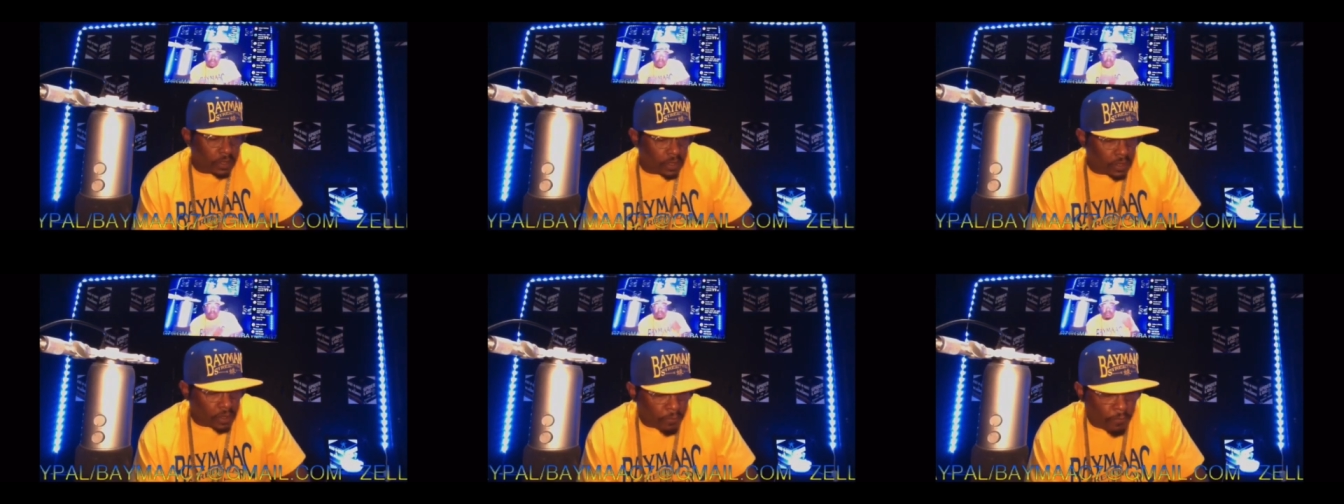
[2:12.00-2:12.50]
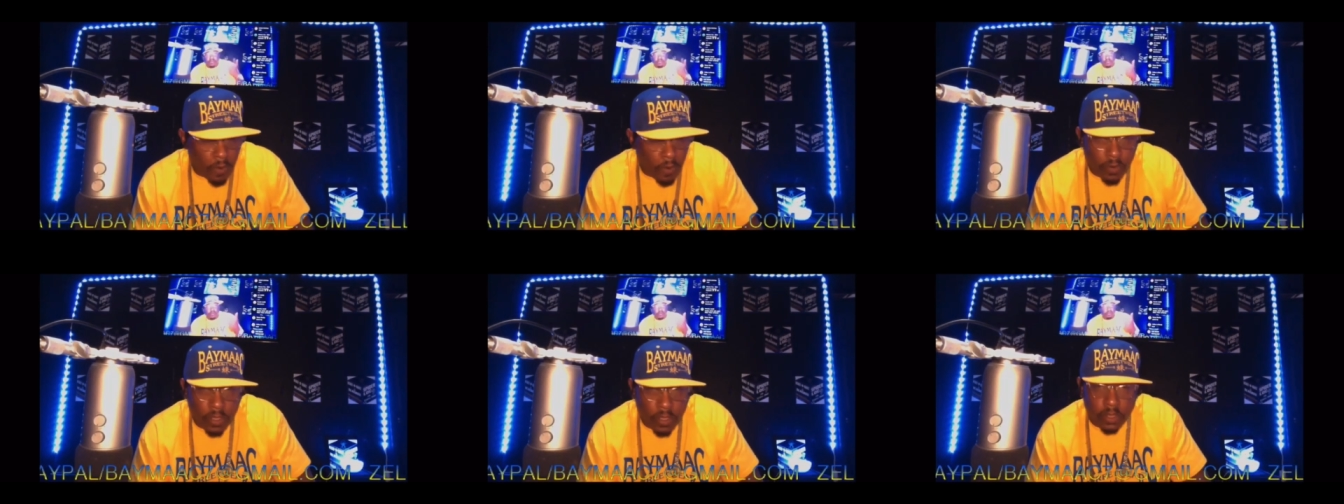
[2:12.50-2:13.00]
the
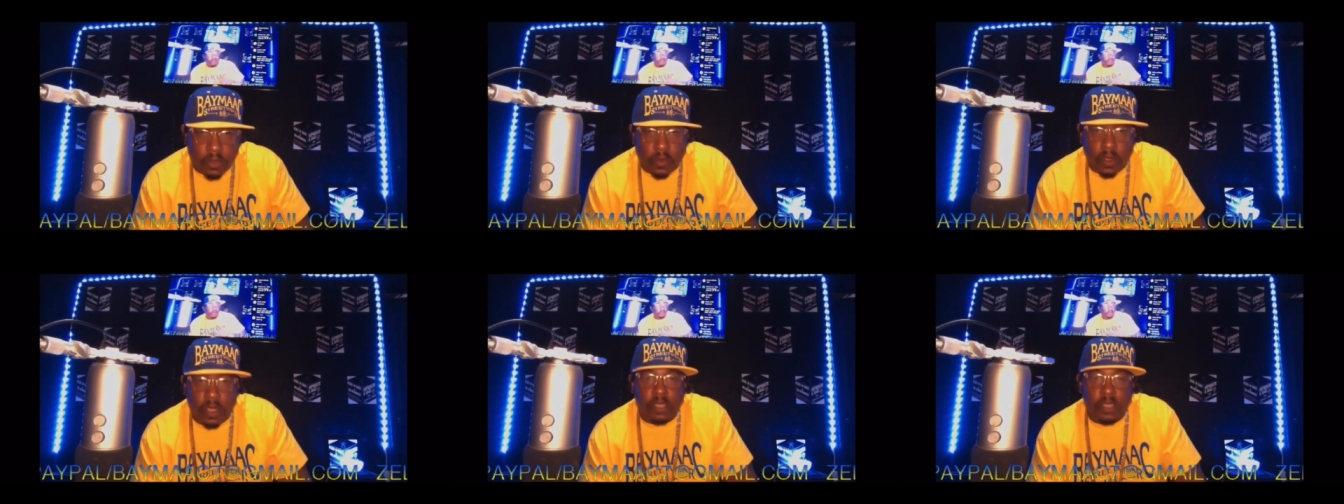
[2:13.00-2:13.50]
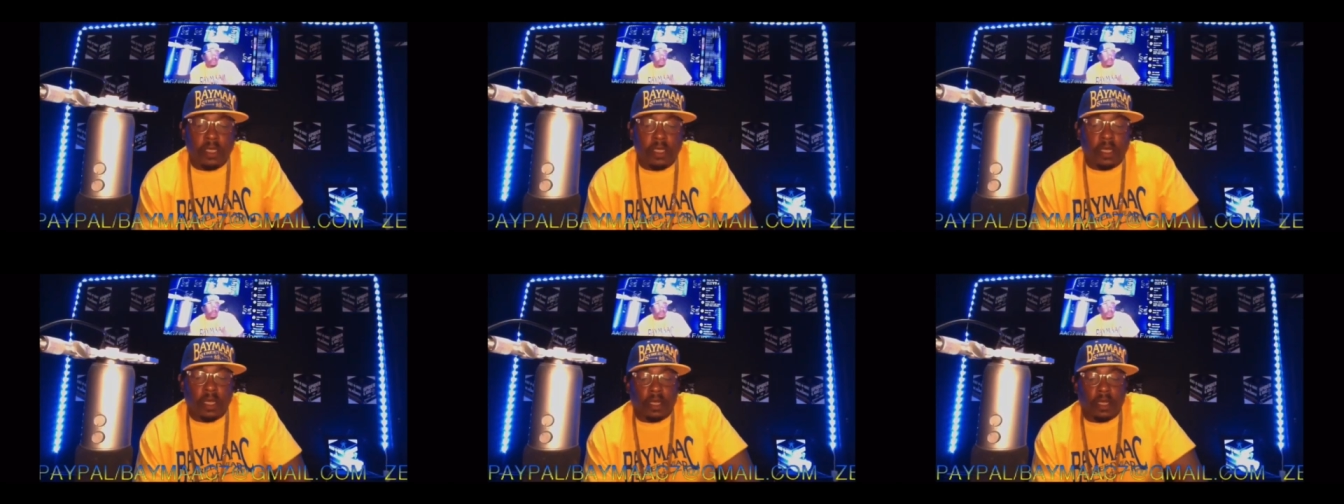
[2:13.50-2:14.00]
phone getting crushed.
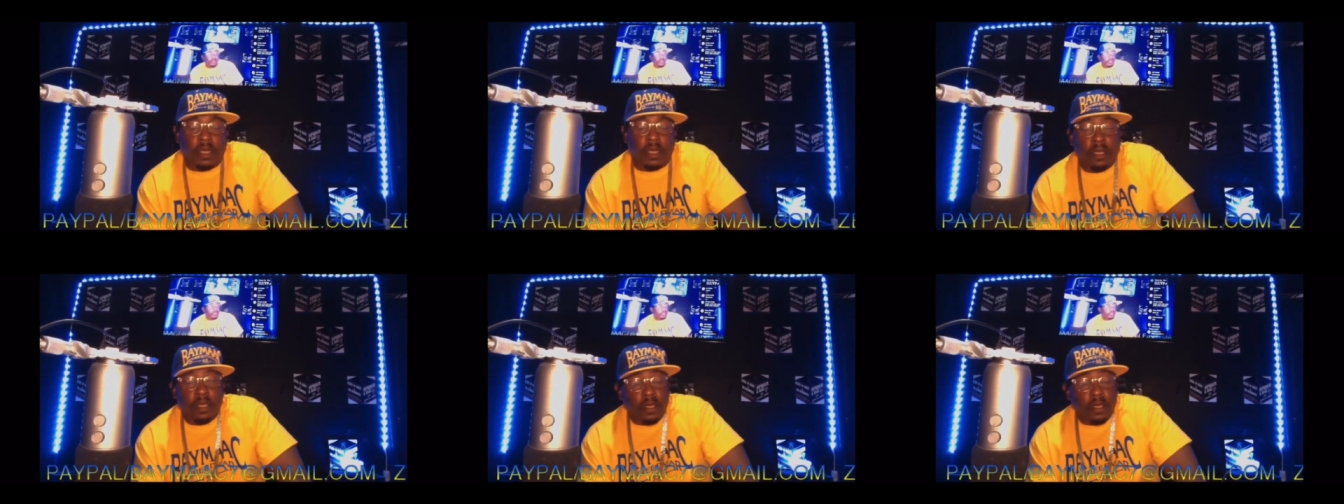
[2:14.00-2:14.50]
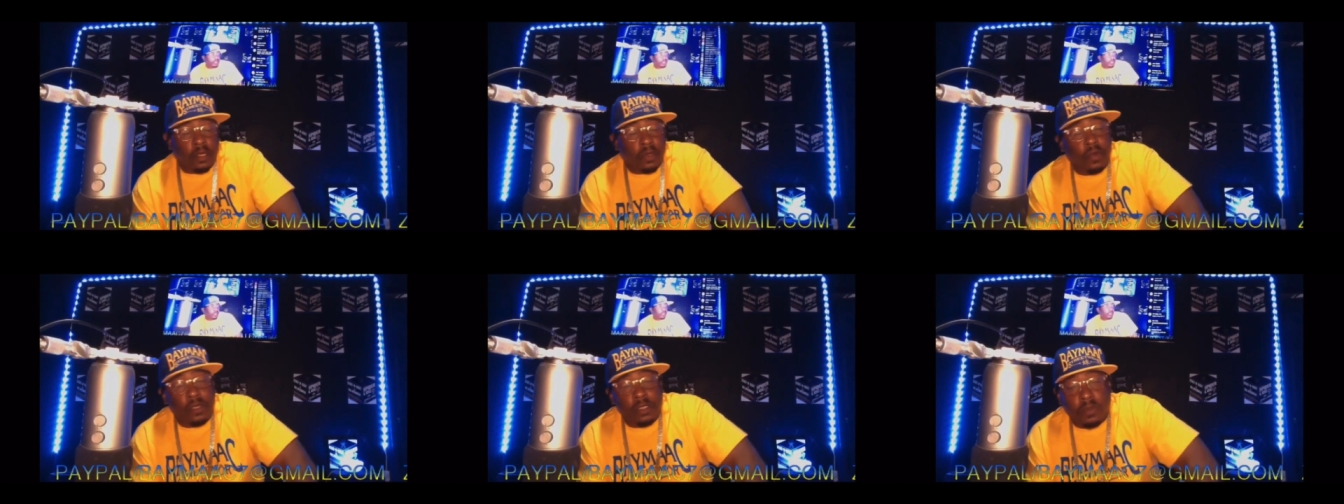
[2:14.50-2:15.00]
And
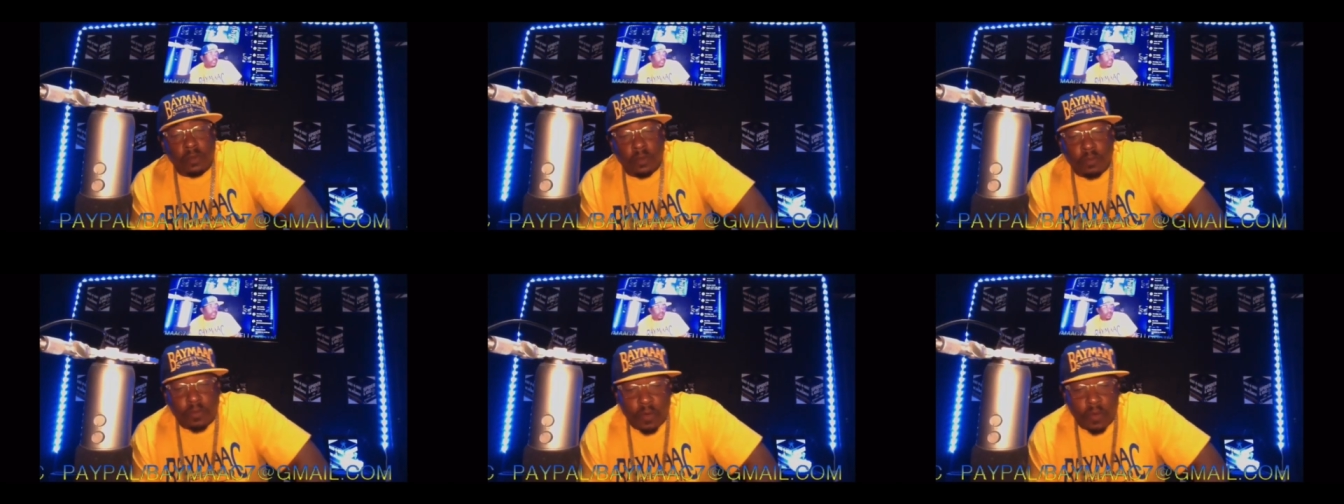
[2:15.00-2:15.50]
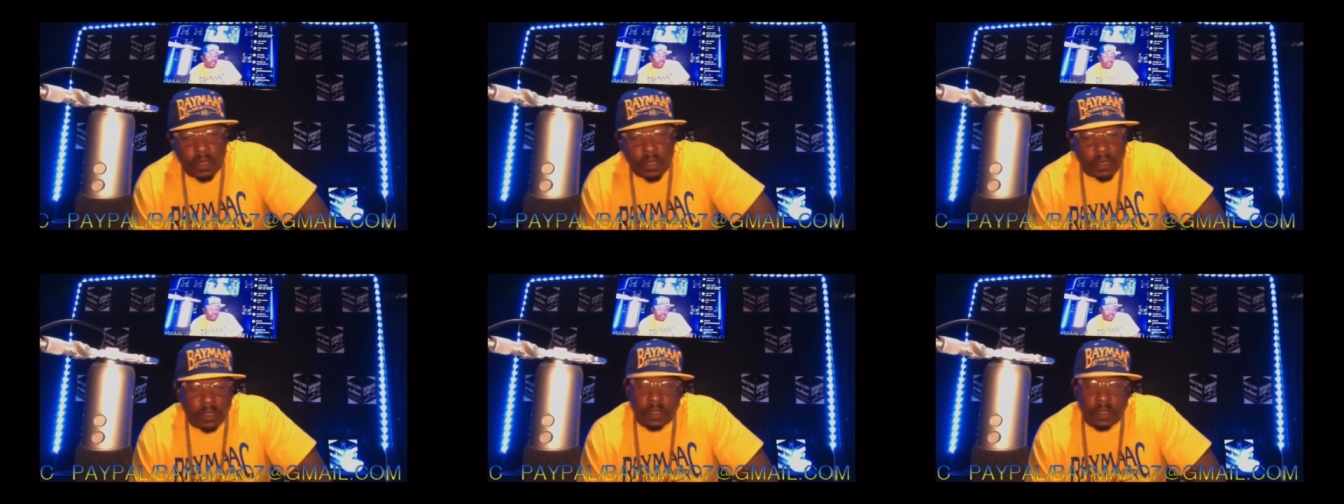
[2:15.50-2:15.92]
according to the reports,